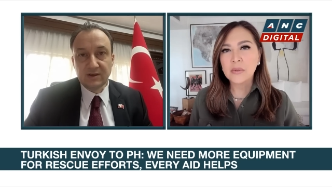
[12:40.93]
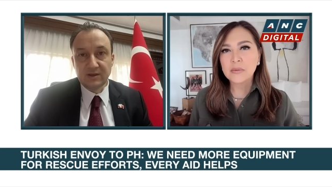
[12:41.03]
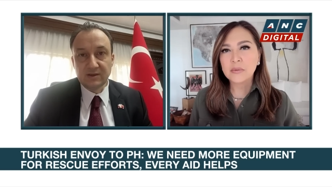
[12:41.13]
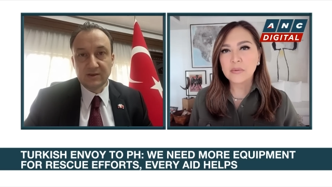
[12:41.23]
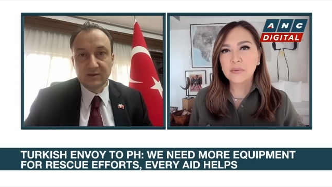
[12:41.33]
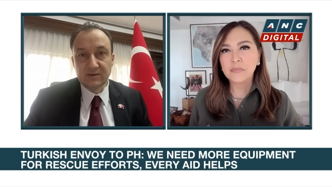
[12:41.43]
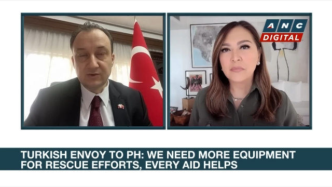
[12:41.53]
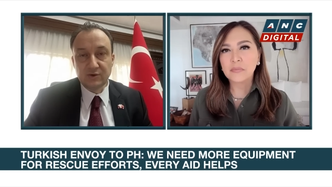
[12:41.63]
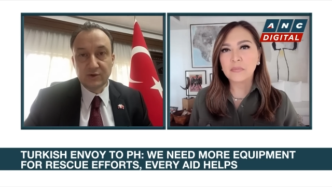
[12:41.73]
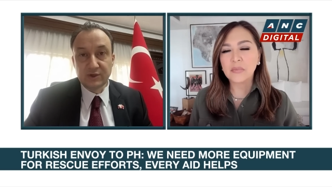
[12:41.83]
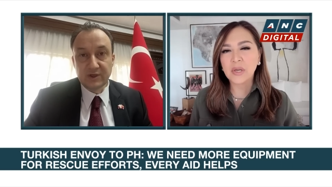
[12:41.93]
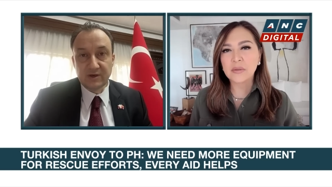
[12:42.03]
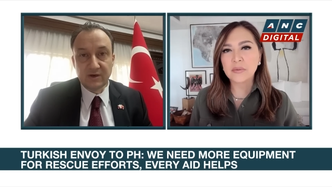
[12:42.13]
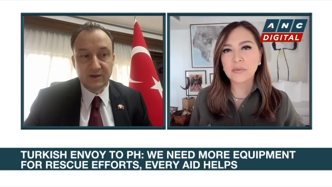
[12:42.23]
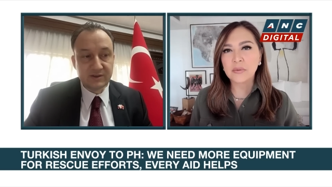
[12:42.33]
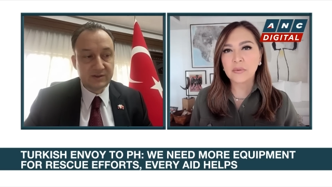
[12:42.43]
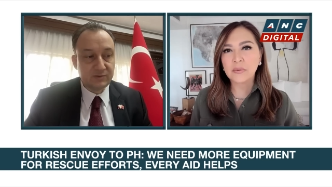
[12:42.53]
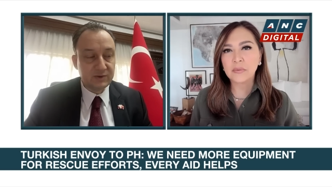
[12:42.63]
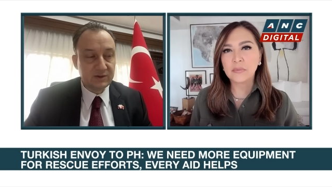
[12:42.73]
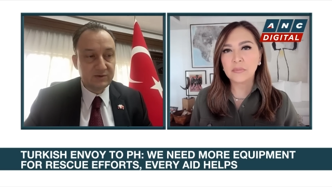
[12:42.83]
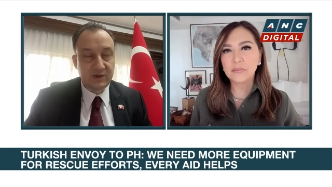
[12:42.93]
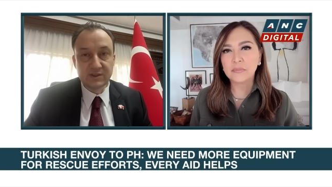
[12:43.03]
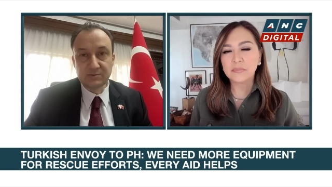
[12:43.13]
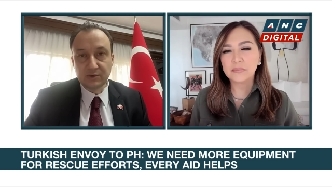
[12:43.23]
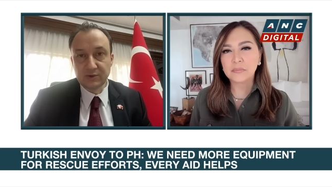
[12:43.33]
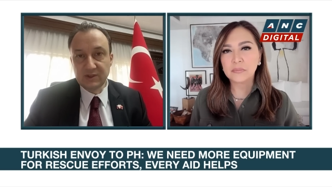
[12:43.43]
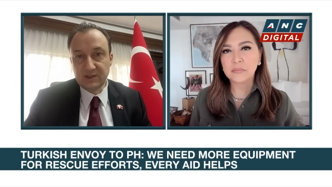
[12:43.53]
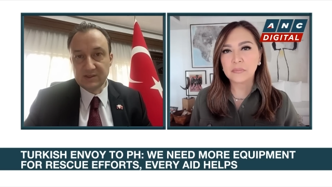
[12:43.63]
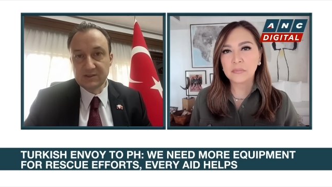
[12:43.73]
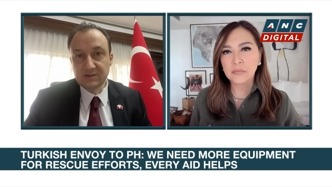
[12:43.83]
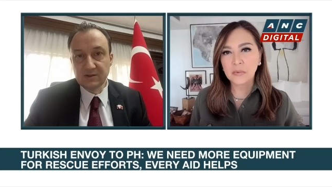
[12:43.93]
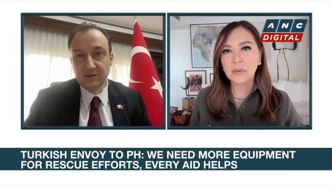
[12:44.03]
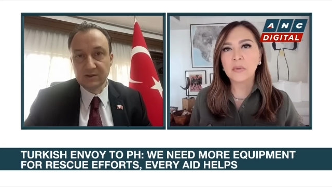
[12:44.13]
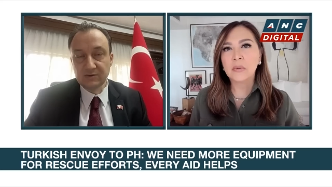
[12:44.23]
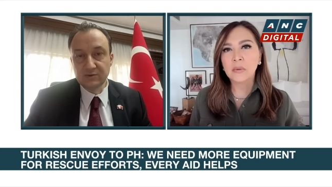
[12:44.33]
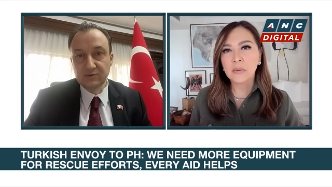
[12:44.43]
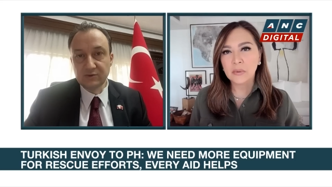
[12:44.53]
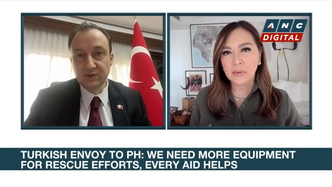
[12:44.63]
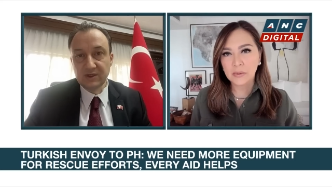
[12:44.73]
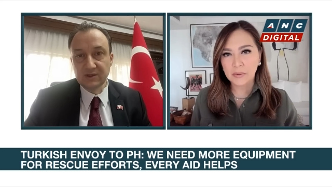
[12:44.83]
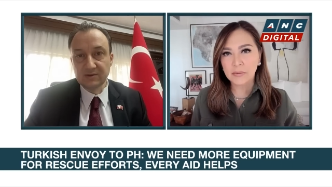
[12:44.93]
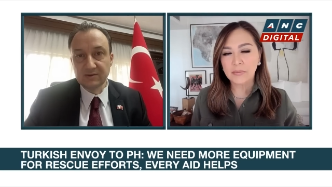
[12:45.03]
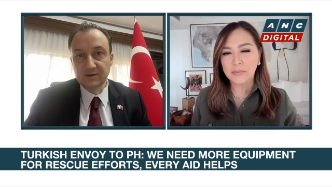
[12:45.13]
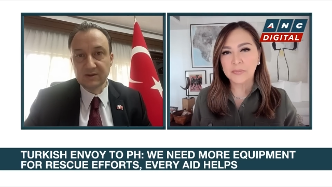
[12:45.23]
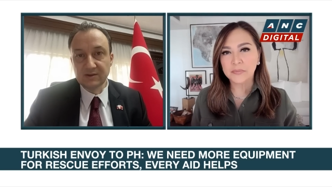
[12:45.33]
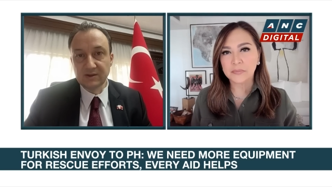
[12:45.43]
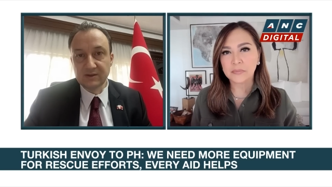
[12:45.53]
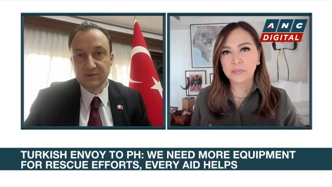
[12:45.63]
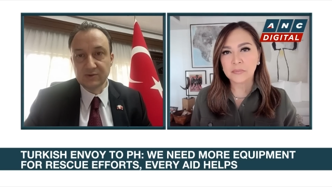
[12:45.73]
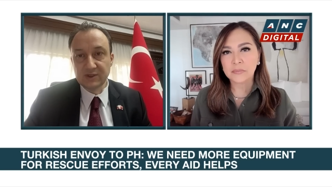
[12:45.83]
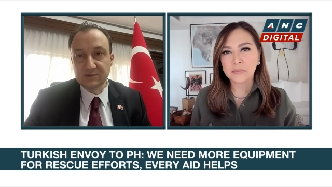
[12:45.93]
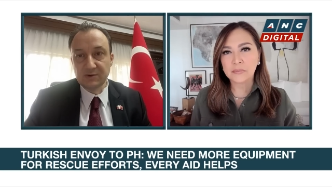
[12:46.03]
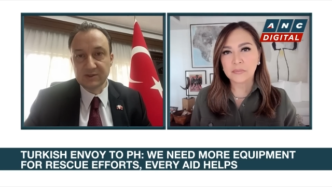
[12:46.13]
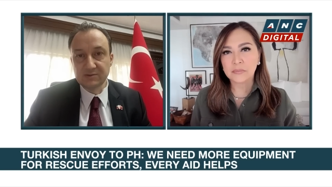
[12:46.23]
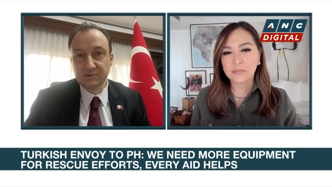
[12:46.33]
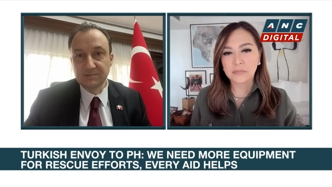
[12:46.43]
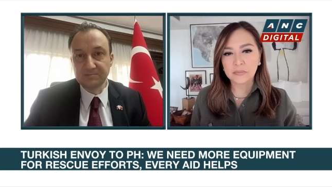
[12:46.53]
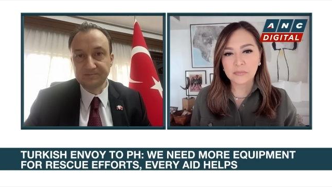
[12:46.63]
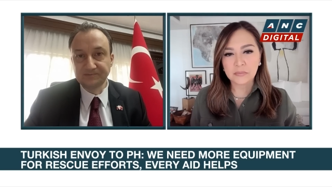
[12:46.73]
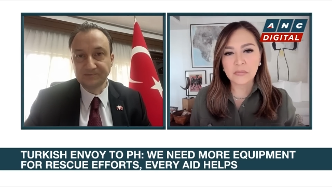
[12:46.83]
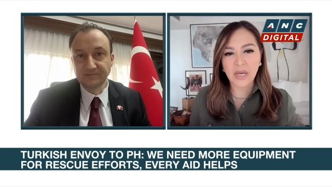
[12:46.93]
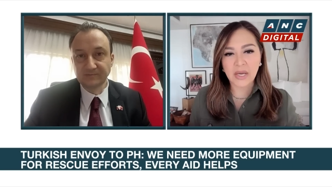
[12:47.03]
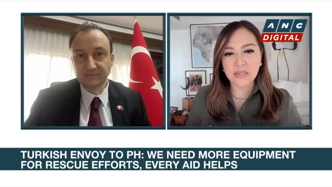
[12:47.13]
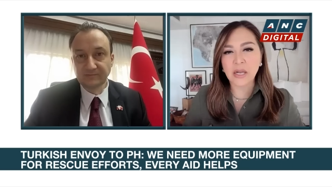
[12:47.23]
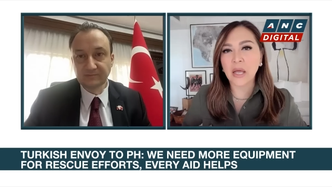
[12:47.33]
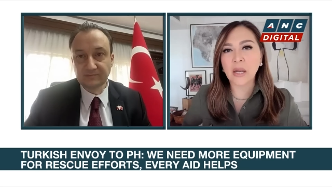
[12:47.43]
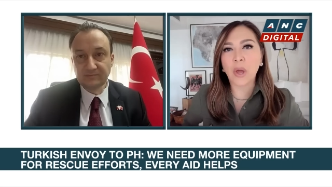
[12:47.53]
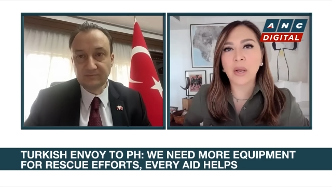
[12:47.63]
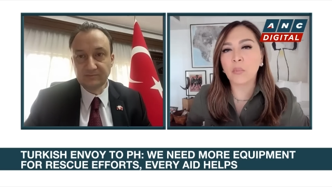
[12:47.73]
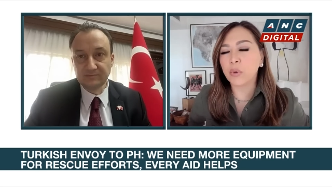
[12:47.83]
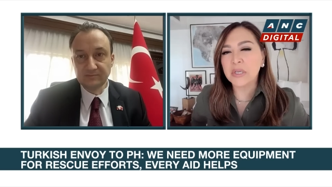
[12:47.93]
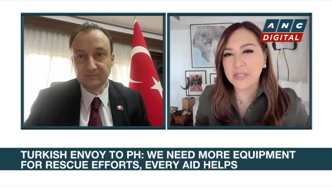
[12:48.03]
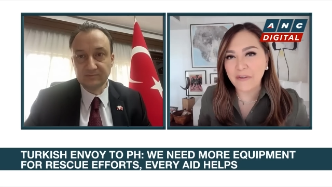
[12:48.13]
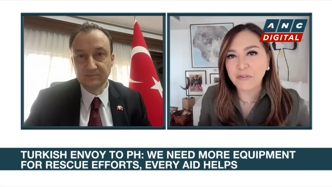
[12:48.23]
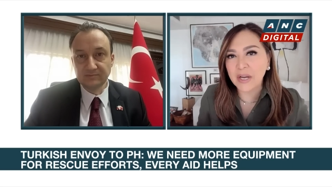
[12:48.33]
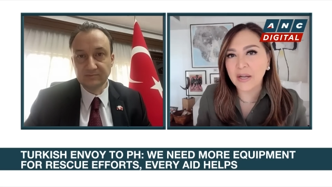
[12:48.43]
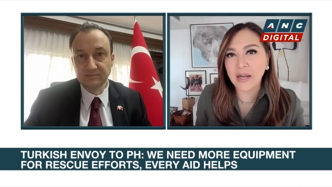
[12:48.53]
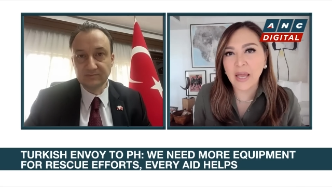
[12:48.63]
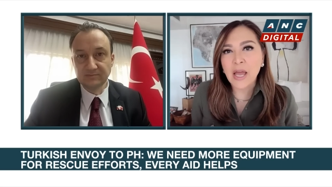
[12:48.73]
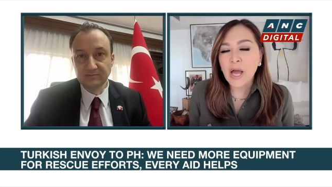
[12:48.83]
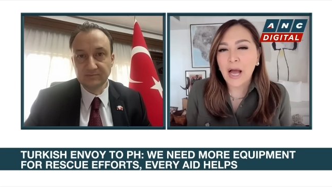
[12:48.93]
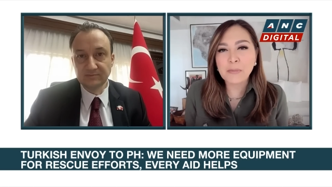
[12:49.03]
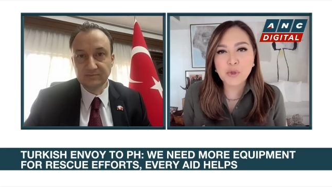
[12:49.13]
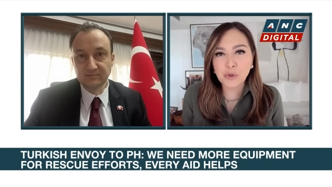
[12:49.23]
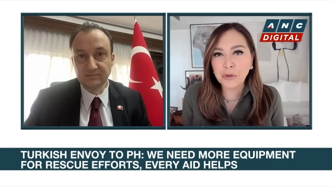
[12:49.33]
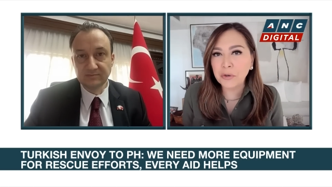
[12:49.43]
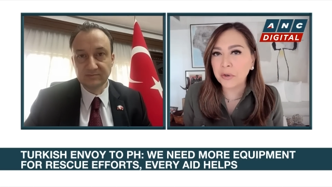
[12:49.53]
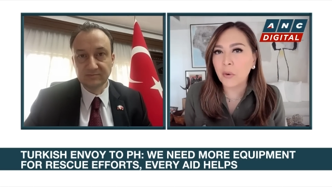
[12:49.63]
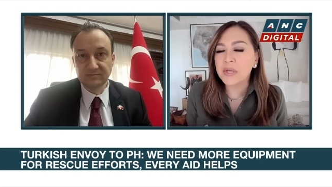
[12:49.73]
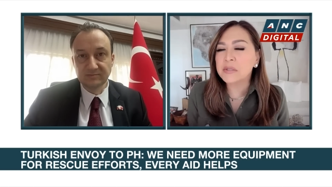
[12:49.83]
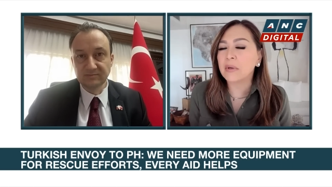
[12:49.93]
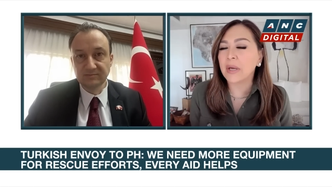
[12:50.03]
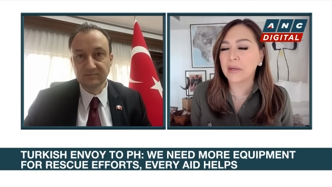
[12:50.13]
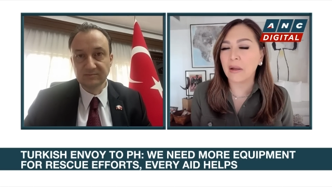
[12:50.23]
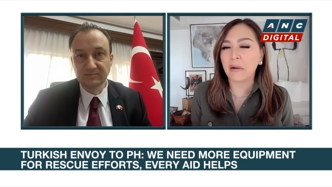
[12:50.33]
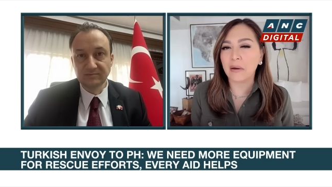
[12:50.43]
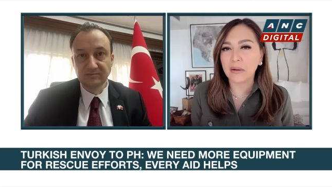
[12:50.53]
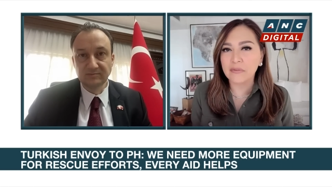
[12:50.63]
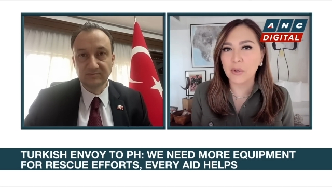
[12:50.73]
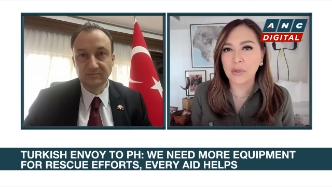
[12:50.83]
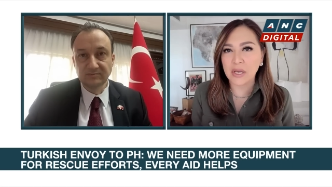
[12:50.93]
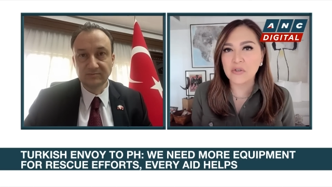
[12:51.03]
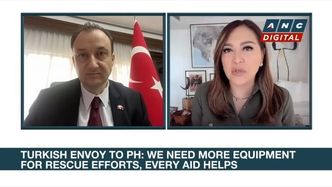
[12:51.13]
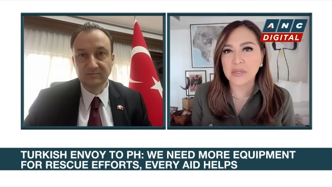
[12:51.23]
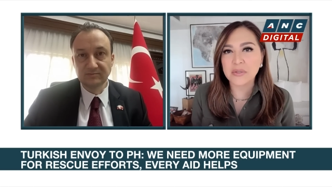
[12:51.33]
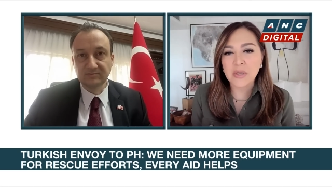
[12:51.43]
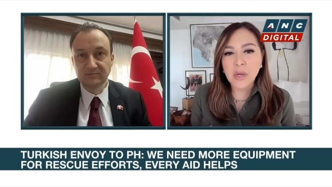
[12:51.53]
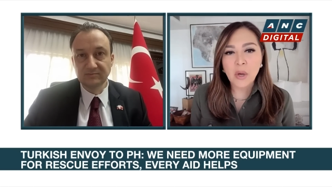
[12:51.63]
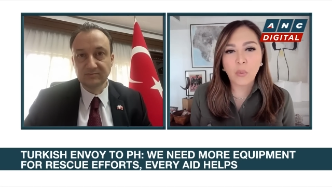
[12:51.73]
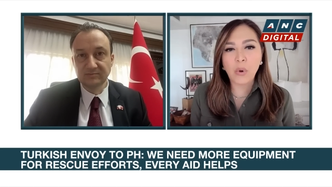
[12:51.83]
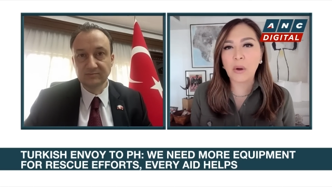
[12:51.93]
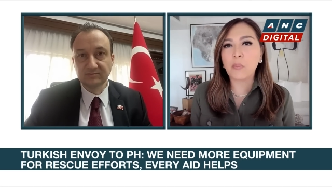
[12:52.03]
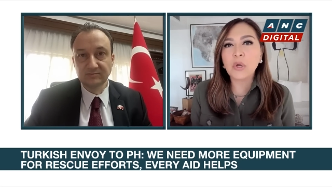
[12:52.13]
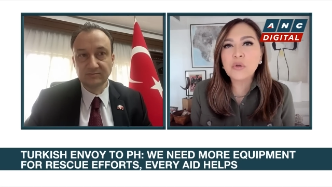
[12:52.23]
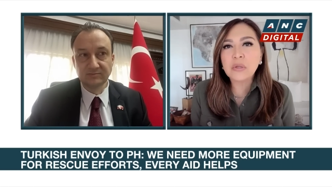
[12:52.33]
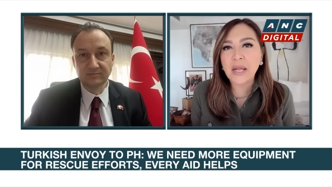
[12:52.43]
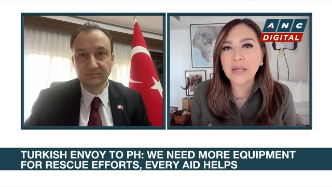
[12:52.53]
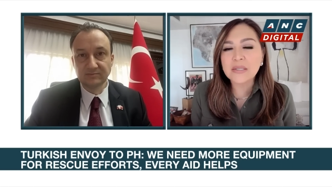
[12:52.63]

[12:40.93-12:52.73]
Speaker 1: Uh, Turkish yes. Airlines will transport these uh, to Turkey as soon as possible.
Speaker 2: Yes, and, and and we're definitely. I'm sure you're going to get a lot of donations. W- would you tell us